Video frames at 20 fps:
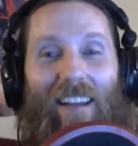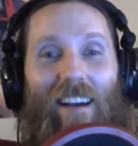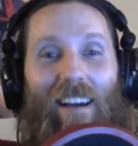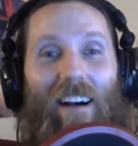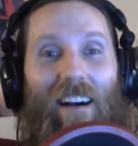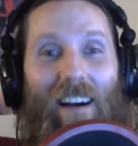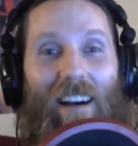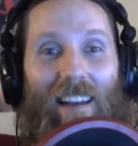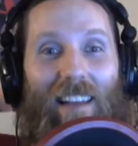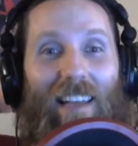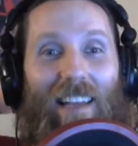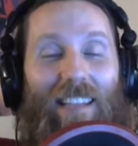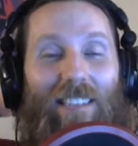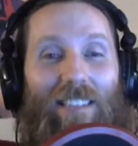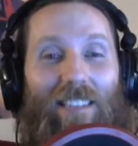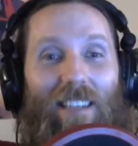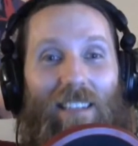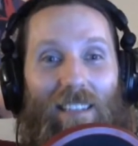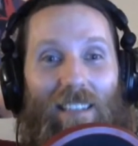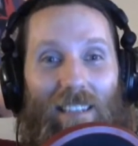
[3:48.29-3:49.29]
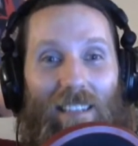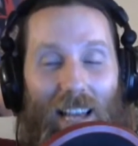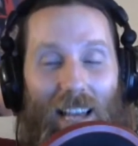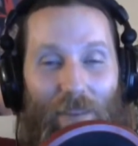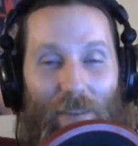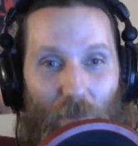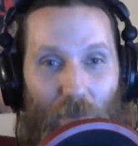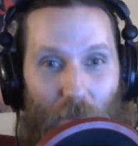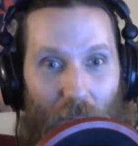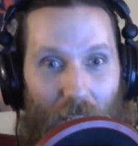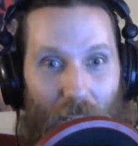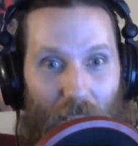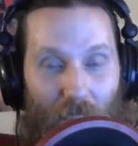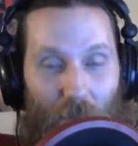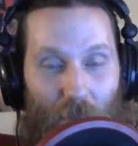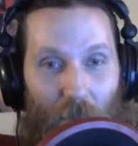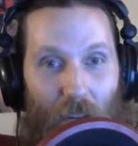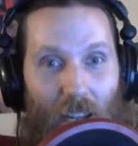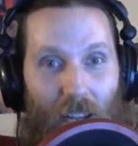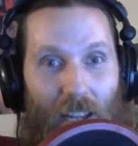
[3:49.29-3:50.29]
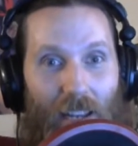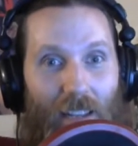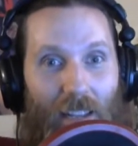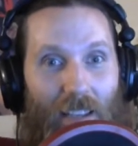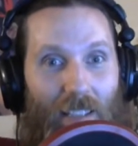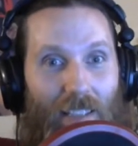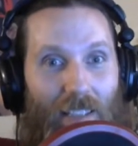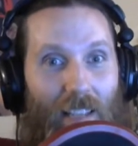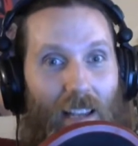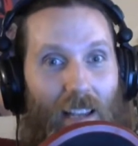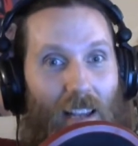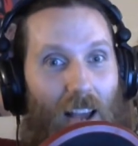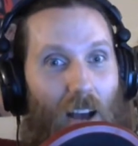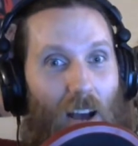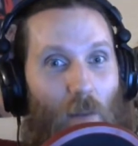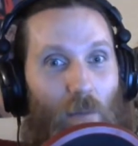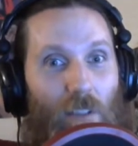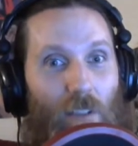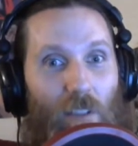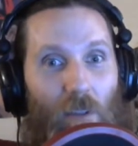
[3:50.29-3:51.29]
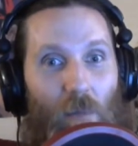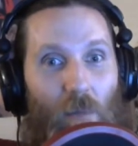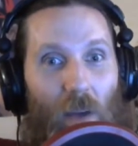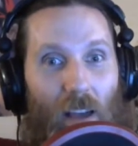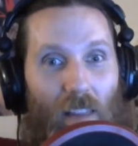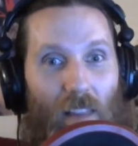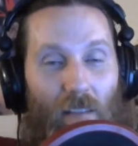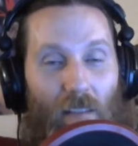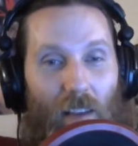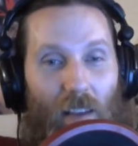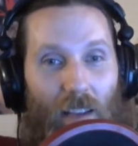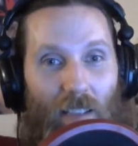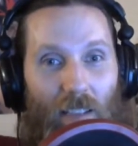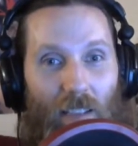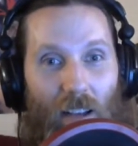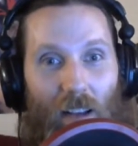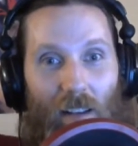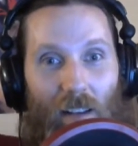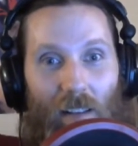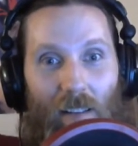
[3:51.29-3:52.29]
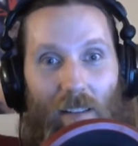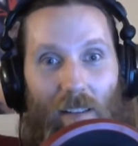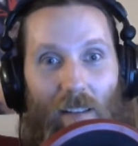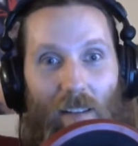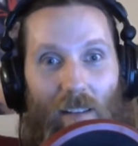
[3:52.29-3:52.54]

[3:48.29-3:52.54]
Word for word: God um, it's the left wrist, right? Because like, how would you Path of Exile?